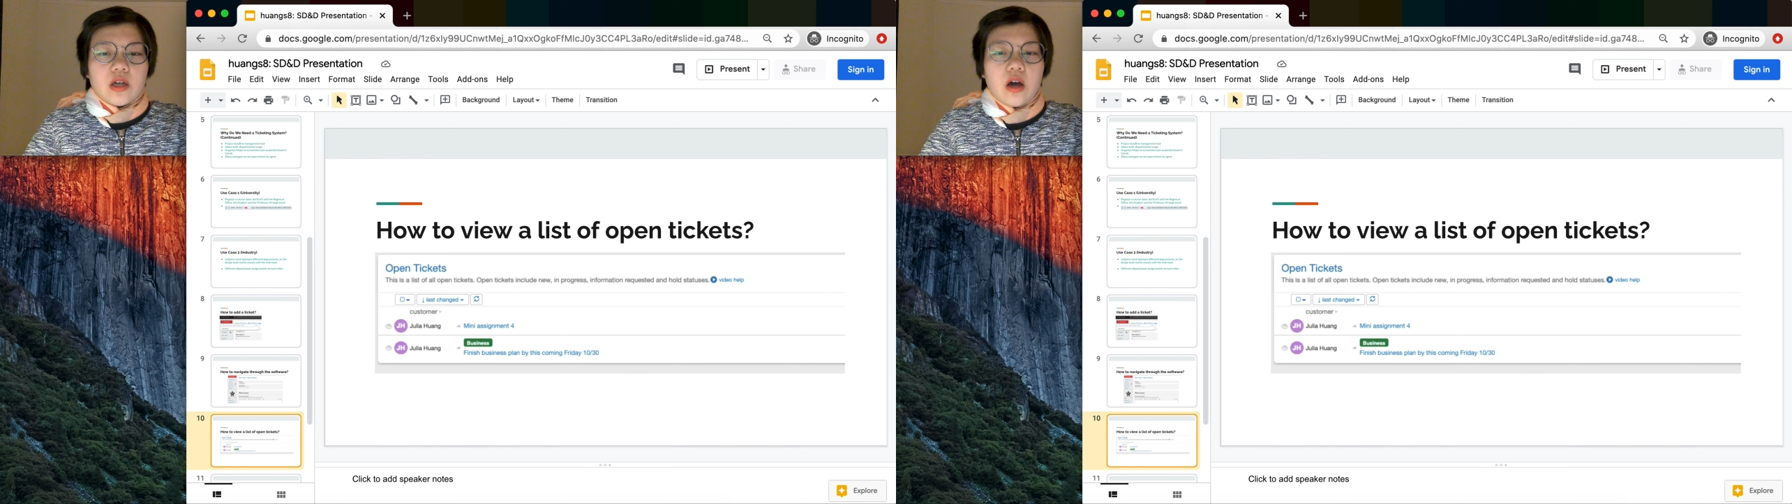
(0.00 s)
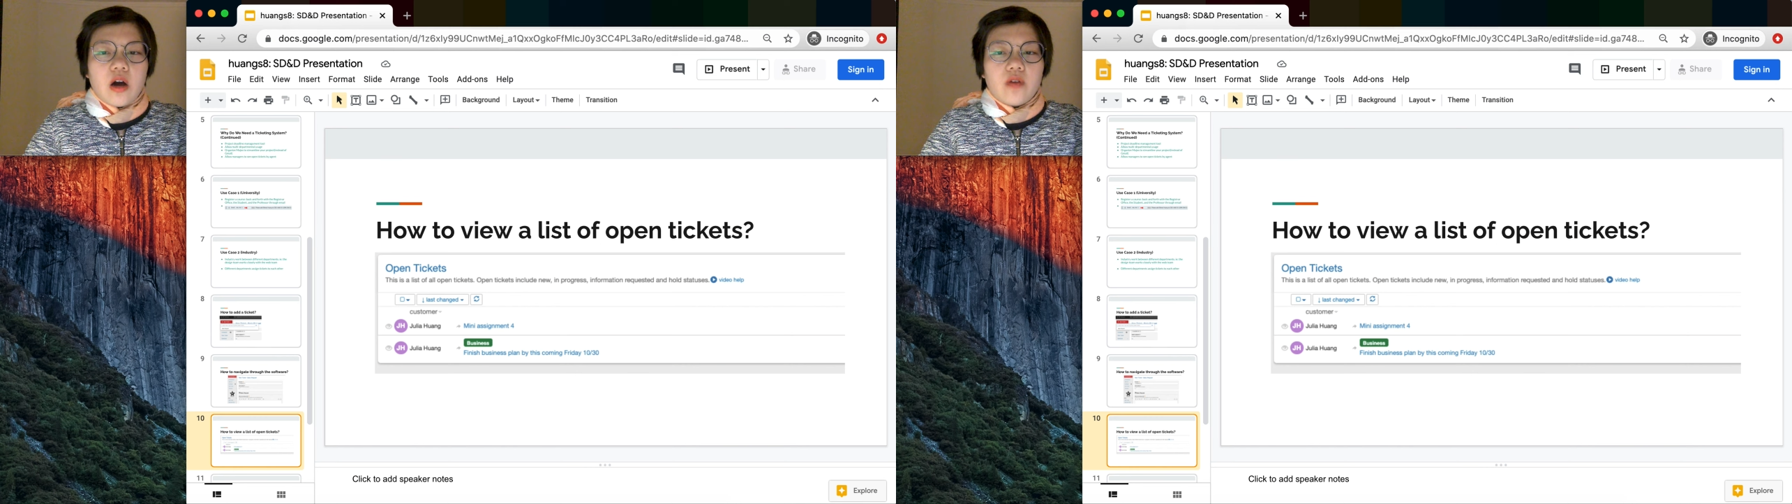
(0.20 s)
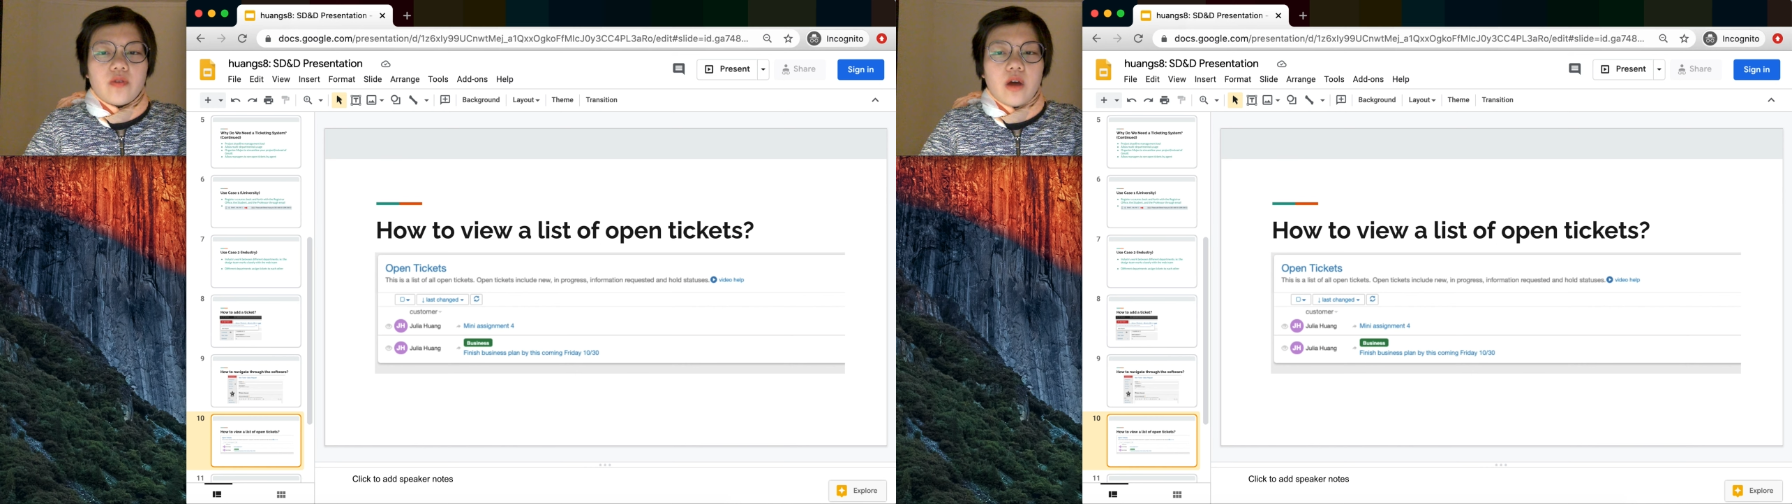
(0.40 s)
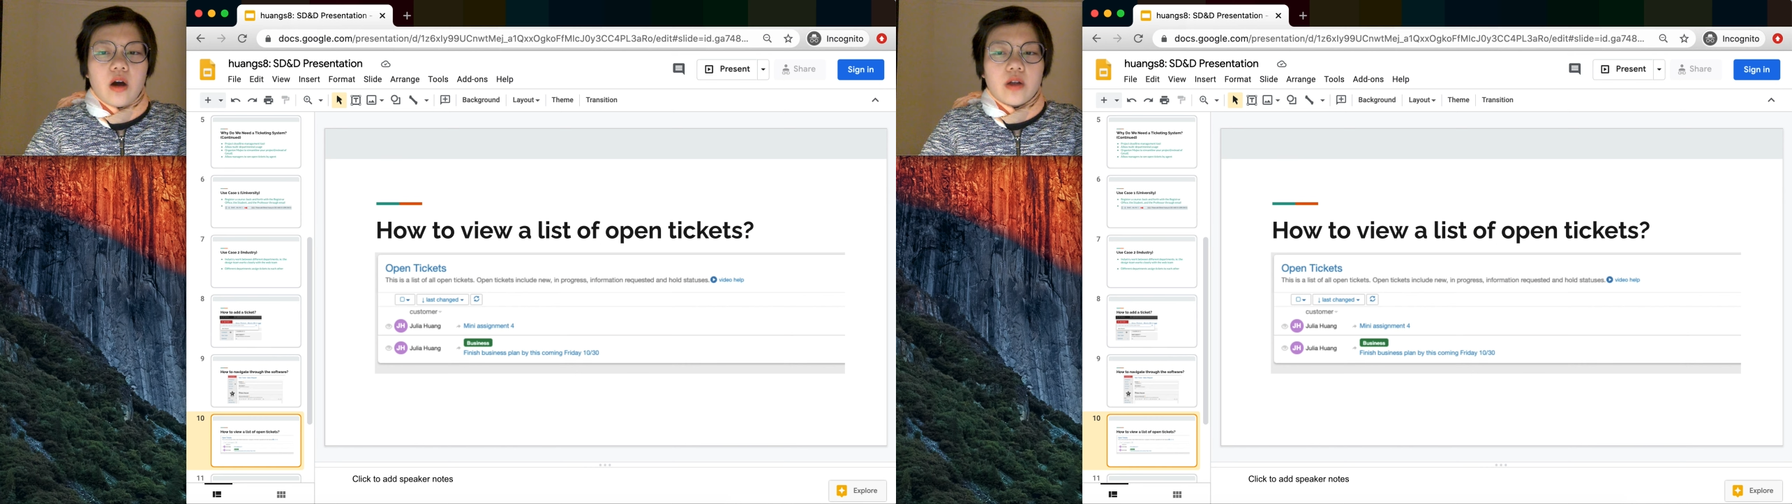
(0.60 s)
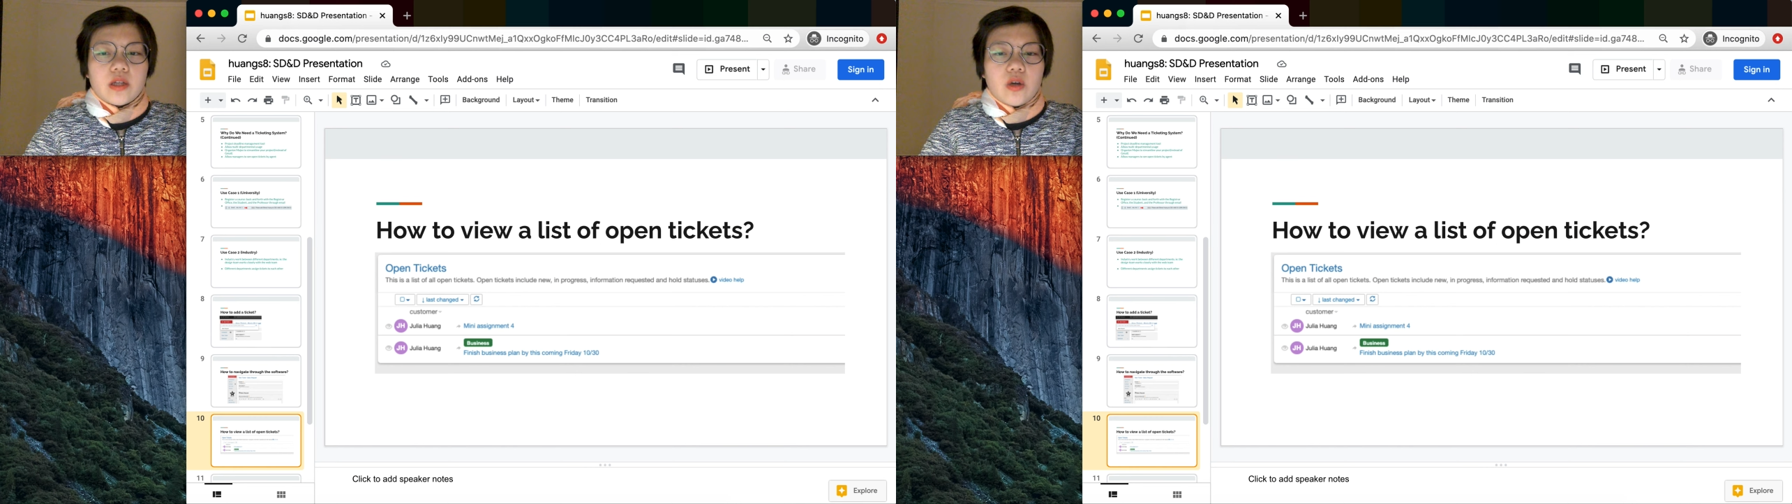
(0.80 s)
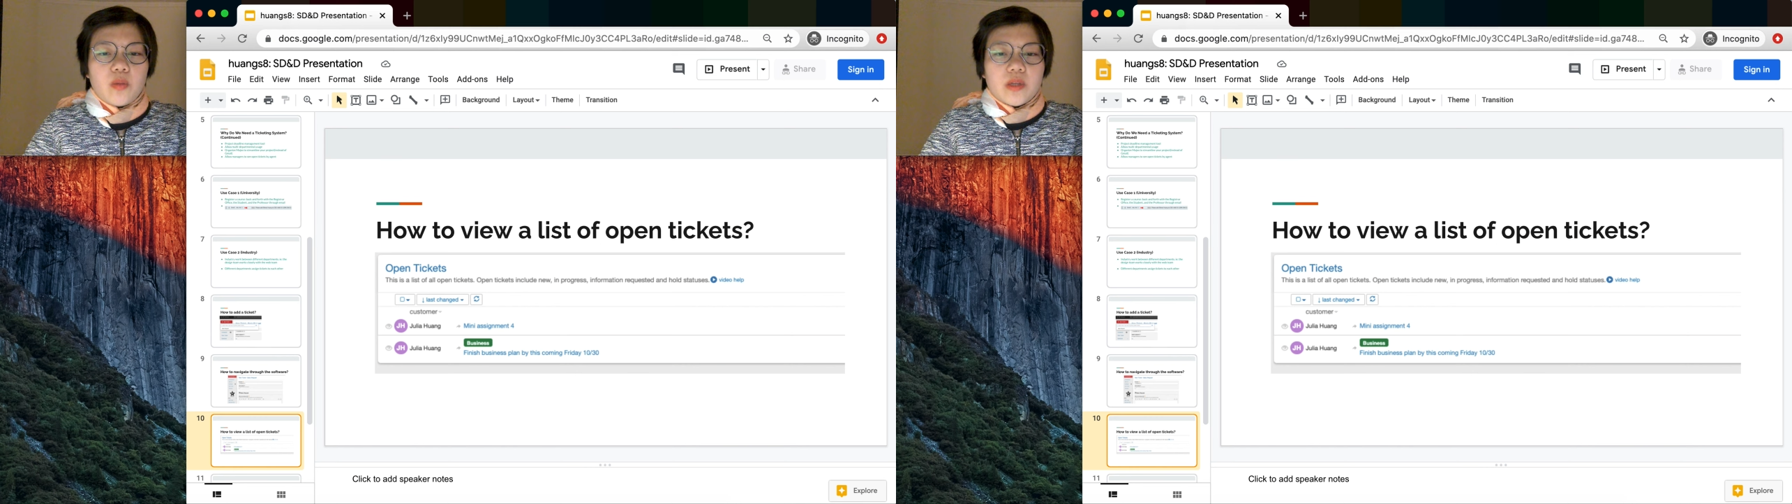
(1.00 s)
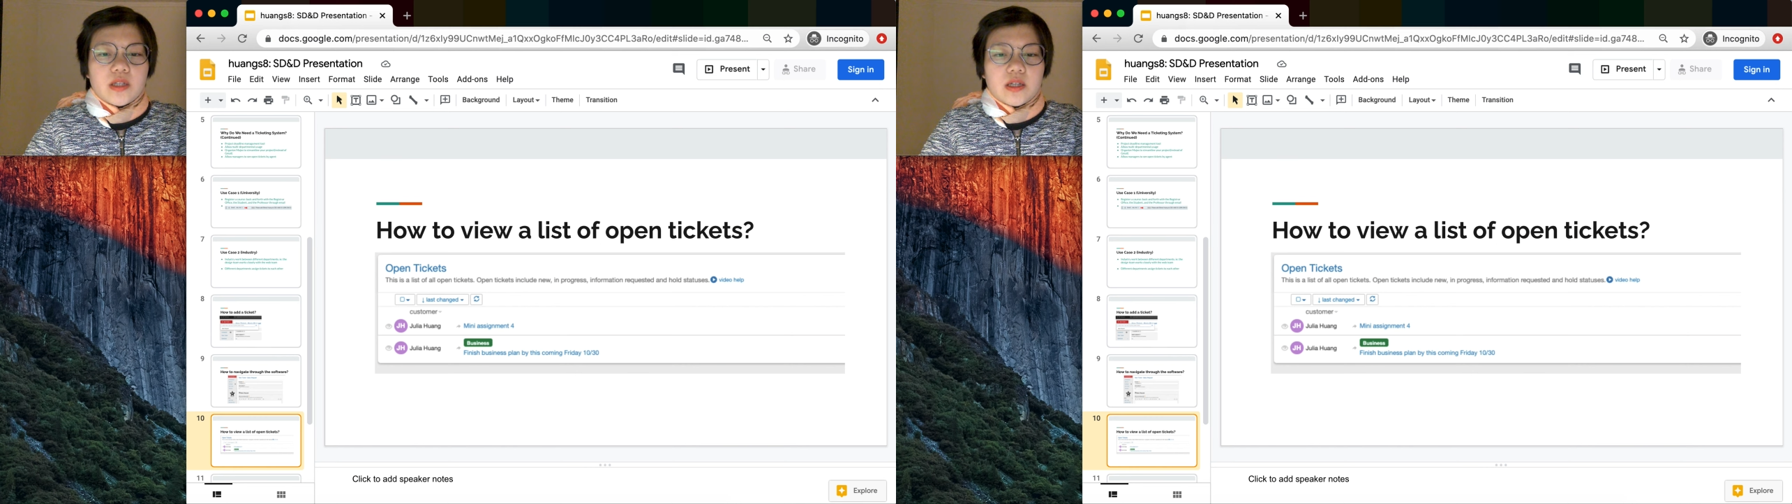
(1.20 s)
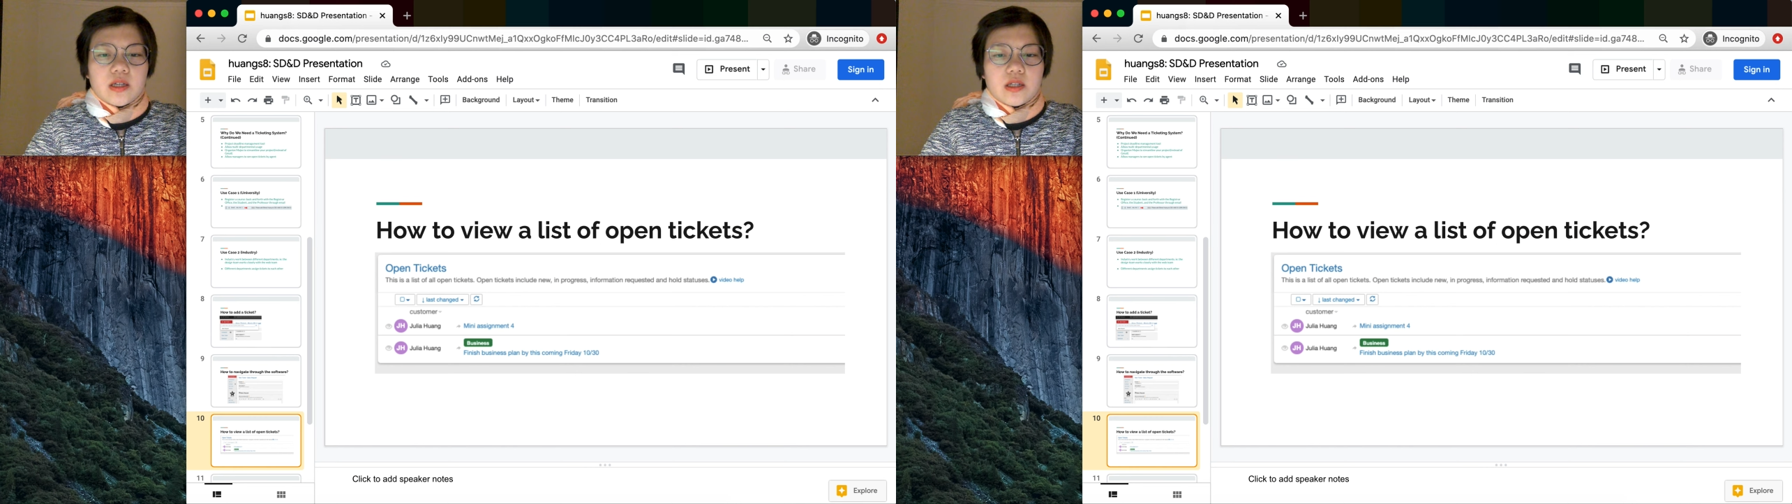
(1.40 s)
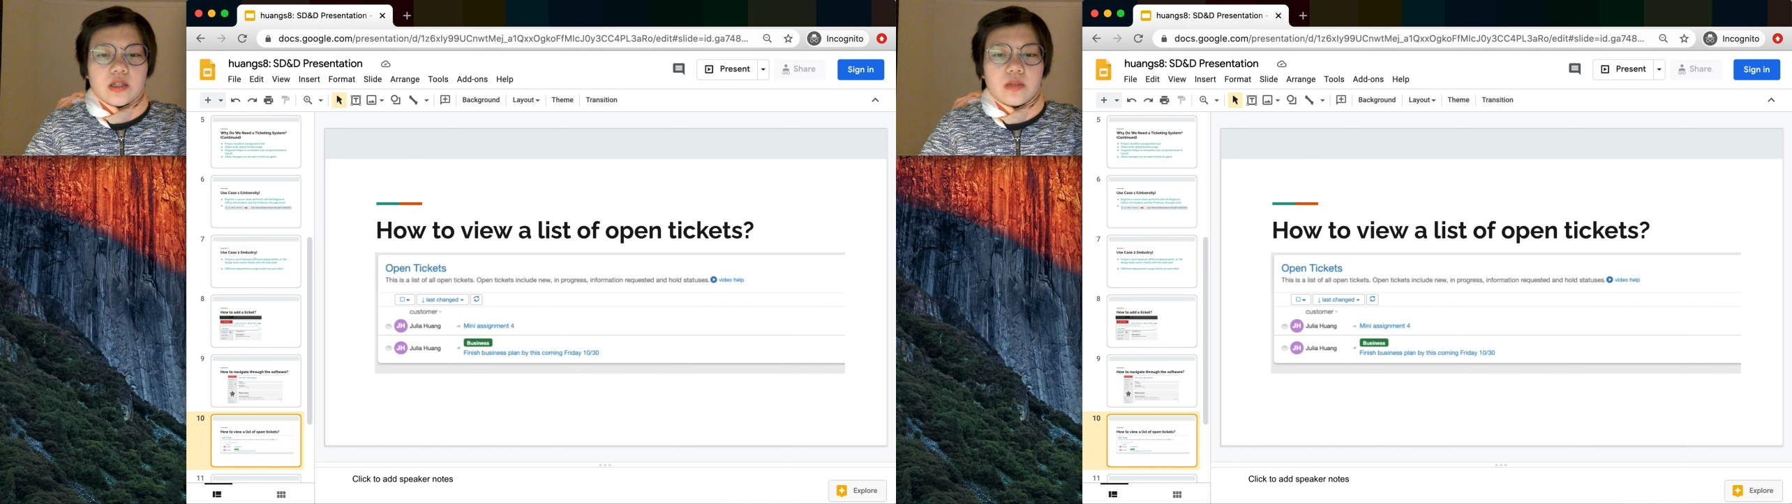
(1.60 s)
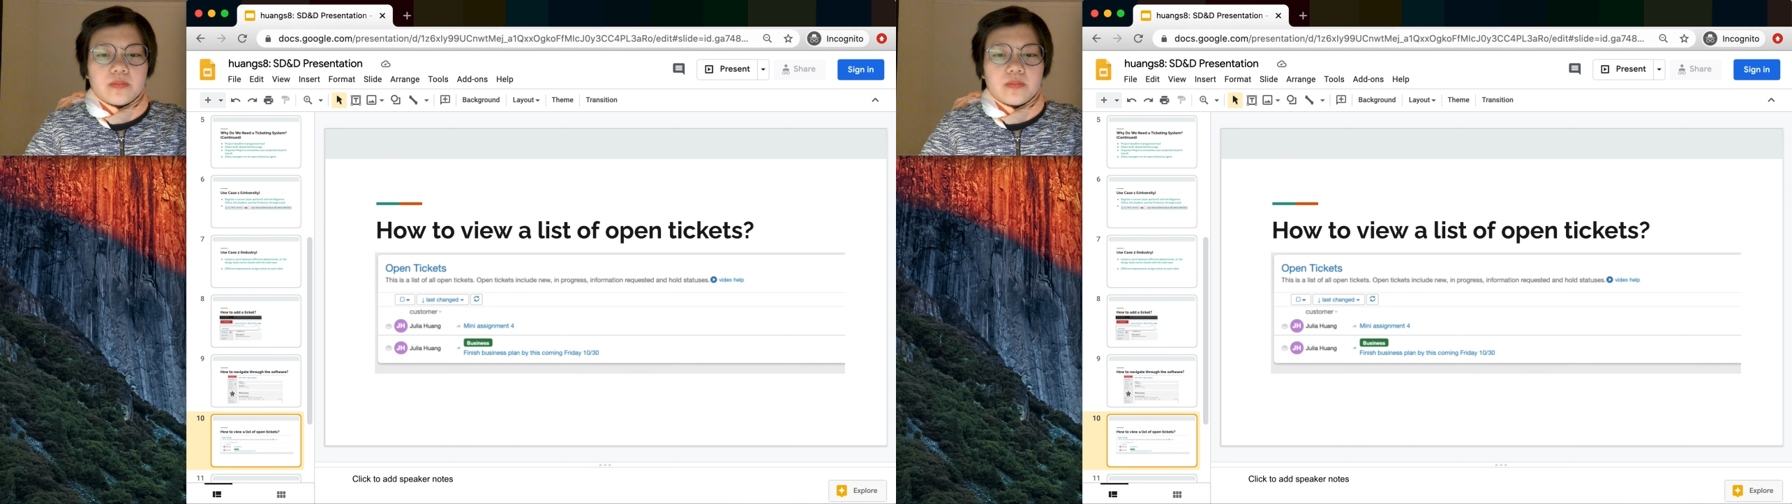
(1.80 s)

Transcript: of all the open tickets.